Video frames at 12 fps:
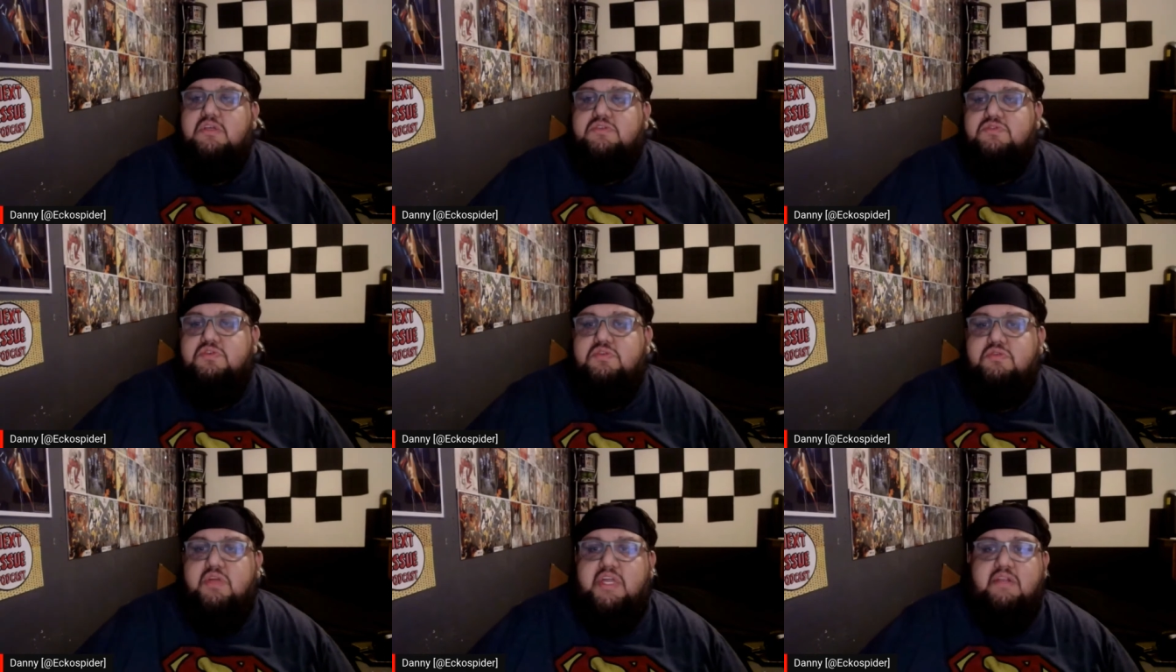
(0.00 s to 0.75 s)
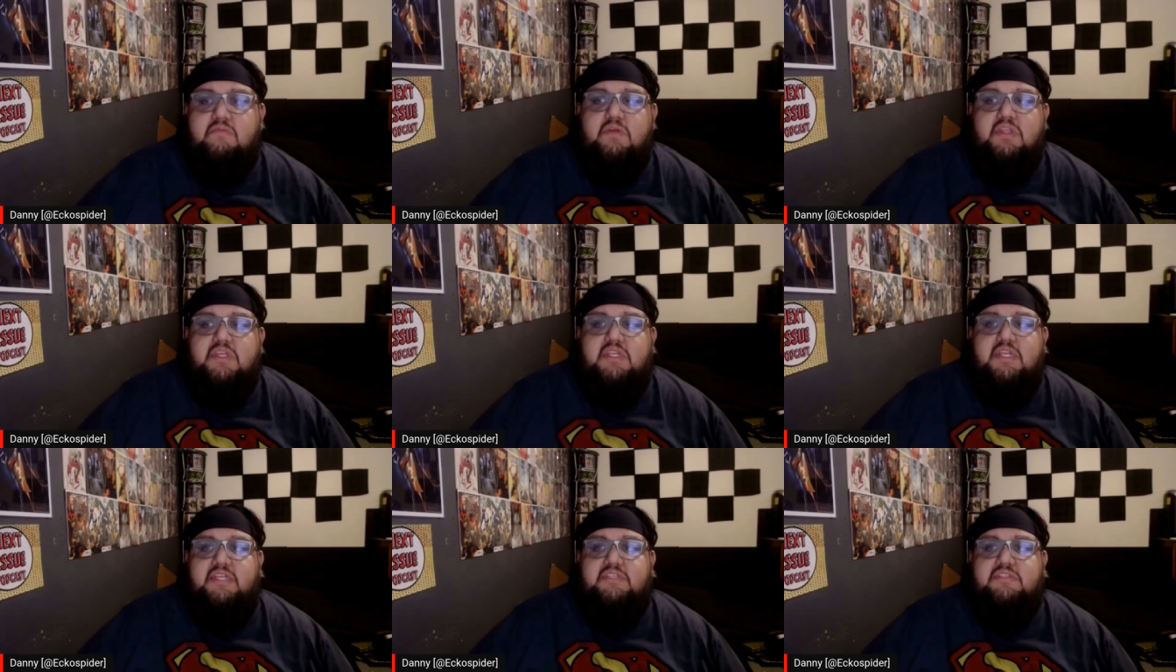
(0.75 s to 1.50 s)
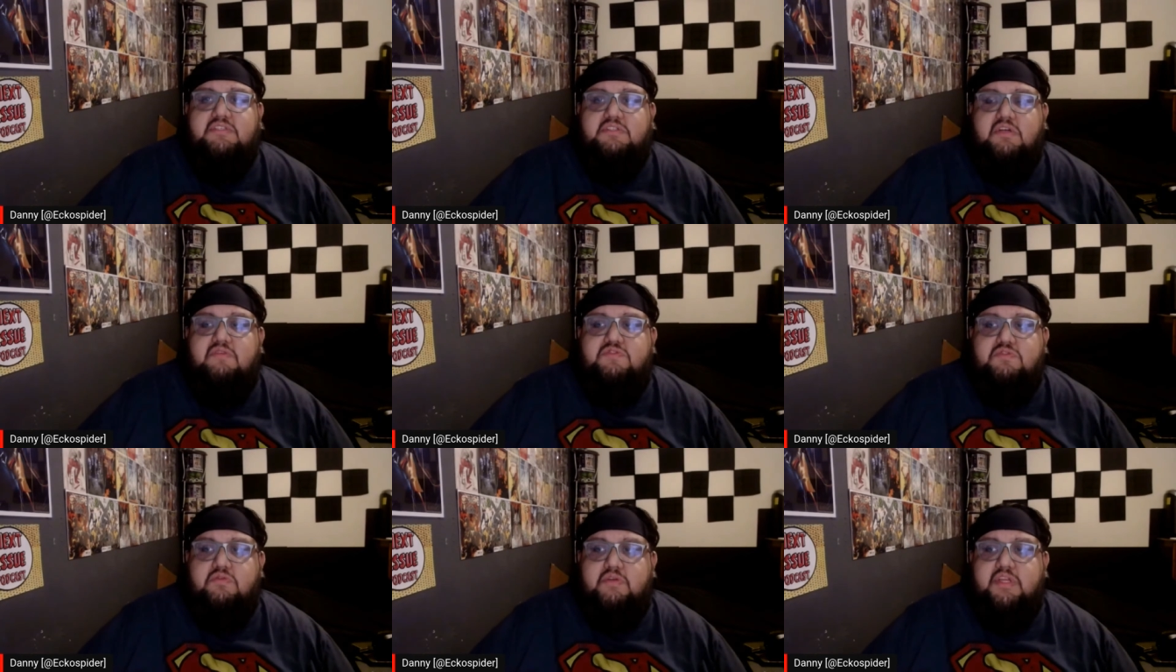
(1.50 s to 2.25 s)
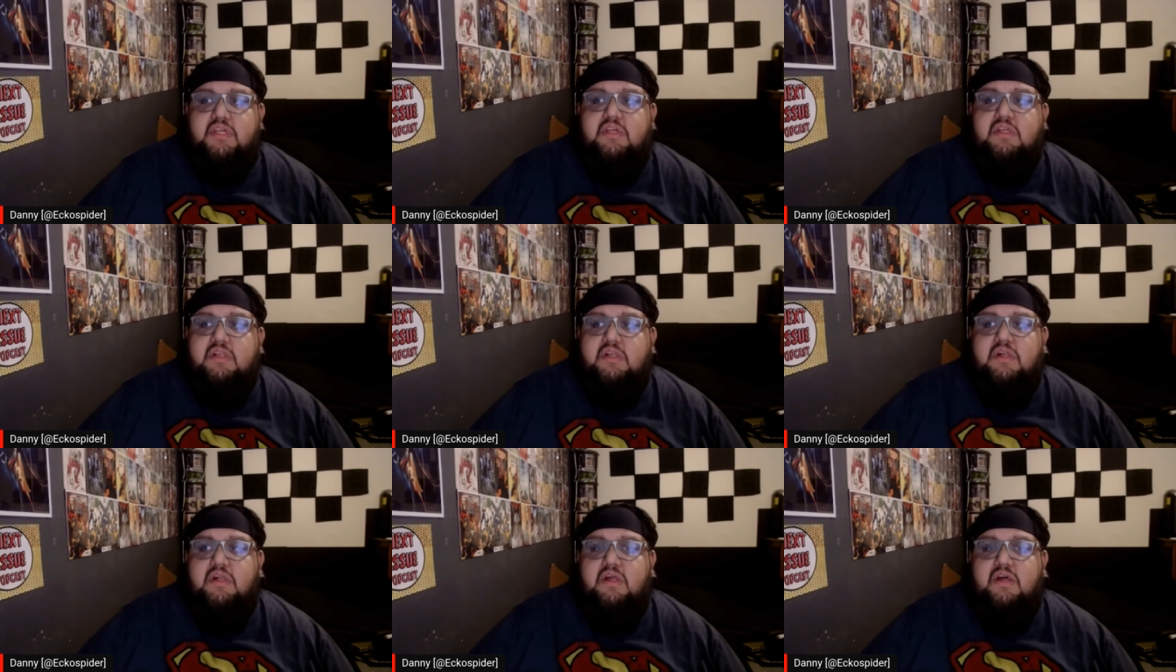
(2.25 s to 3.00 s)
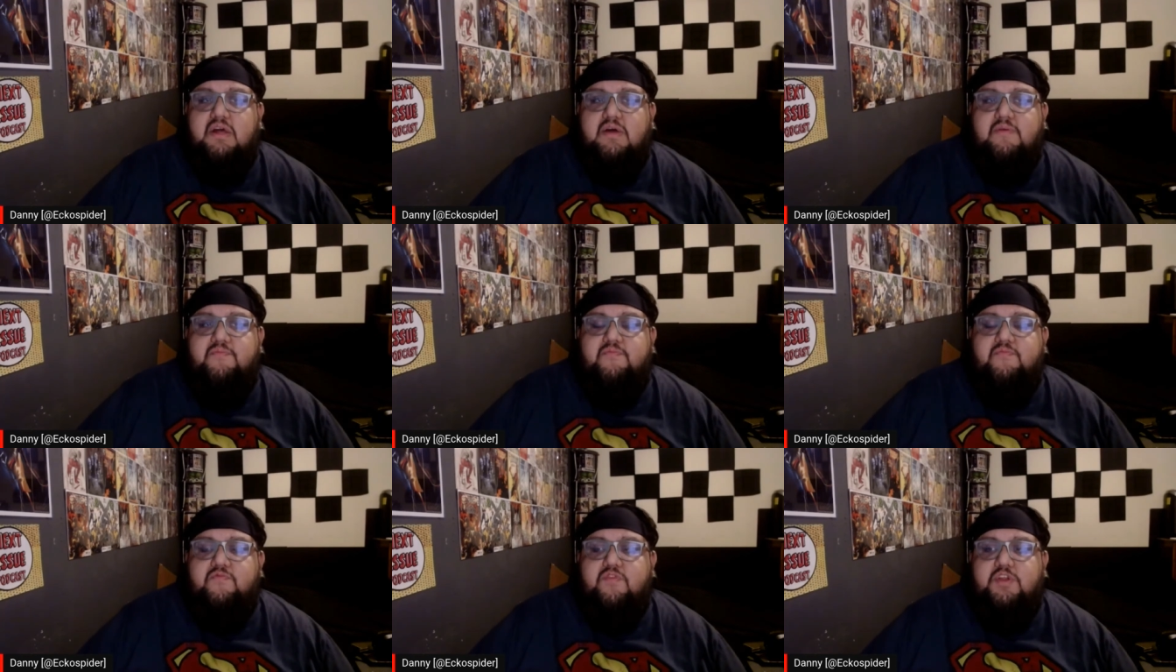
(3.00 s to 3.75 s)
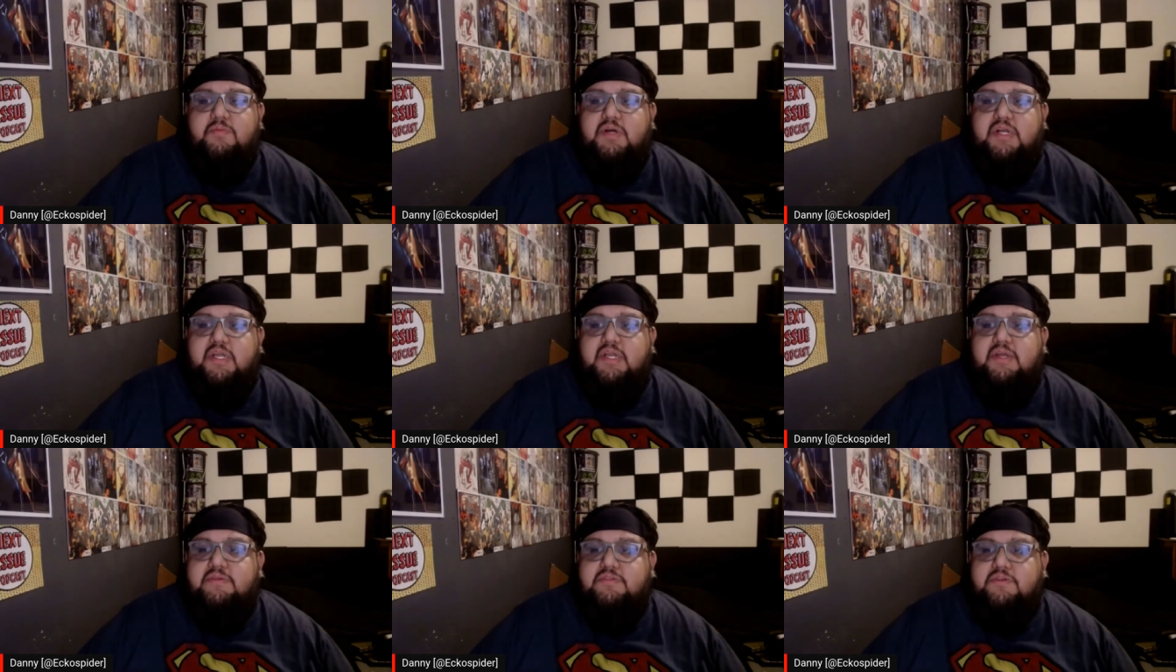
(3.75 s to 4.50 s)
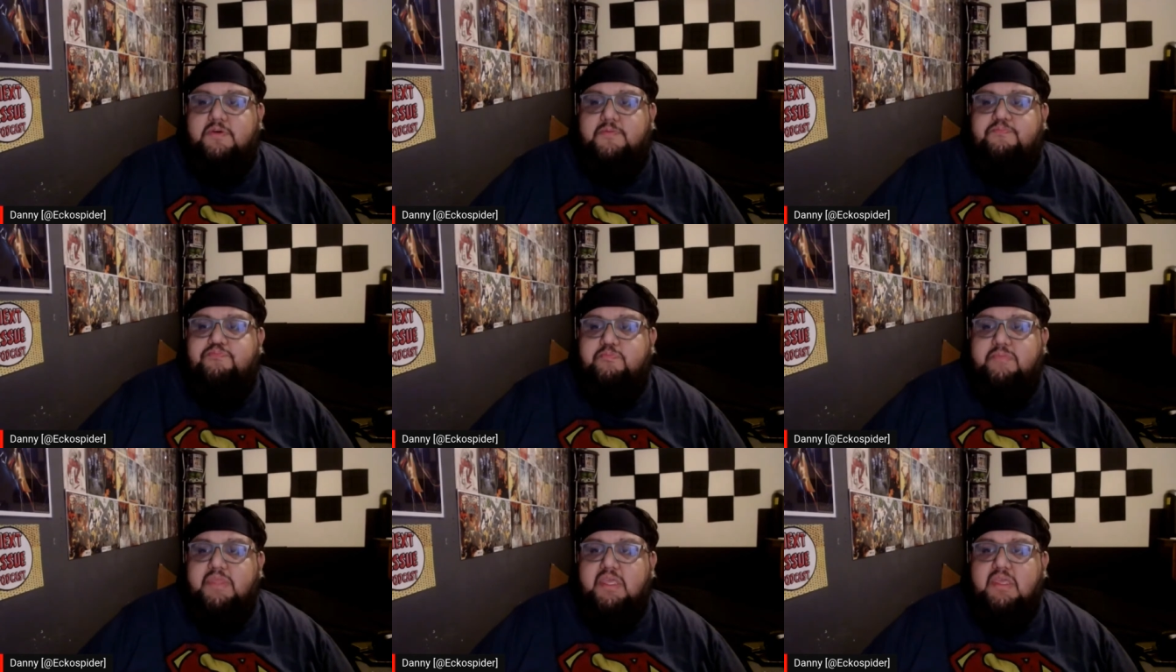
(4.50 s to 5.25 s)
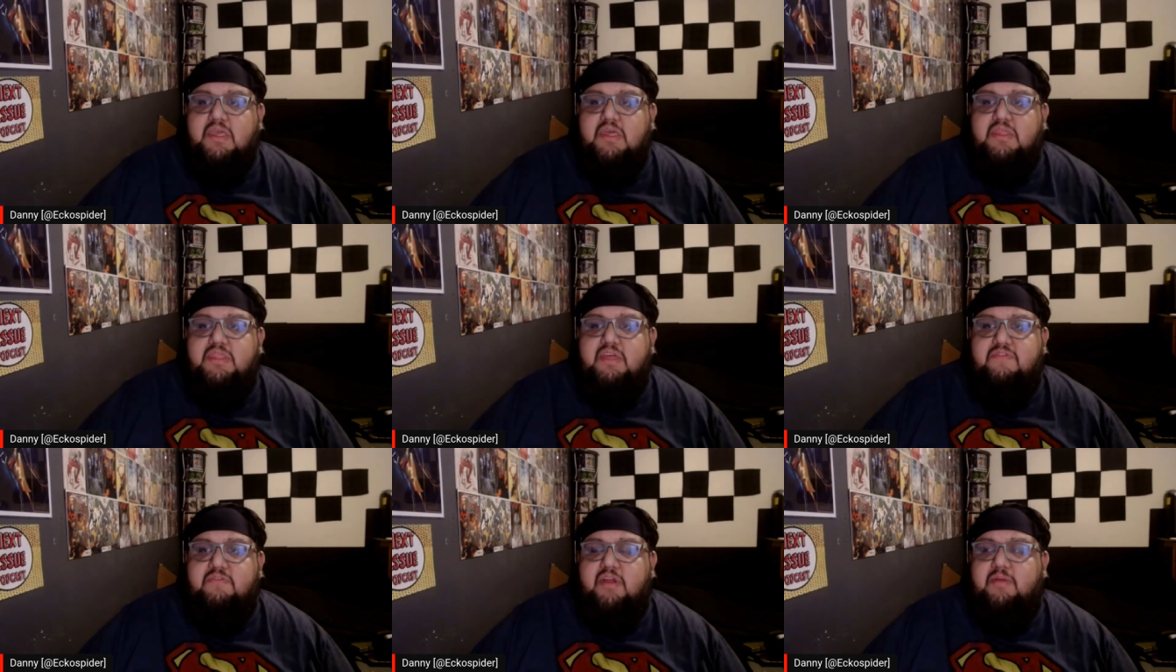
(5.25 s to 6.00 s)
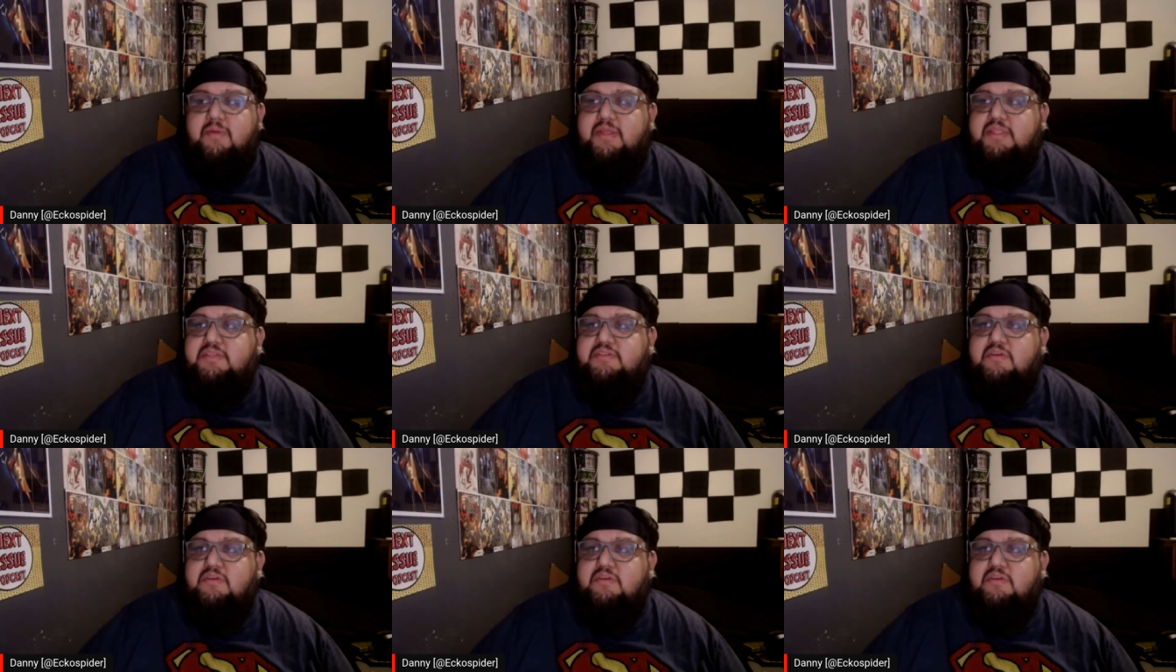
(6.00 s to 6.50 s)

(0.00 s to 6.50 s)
So you do get a really nice chunk of story for your buck. So definitely recommend this.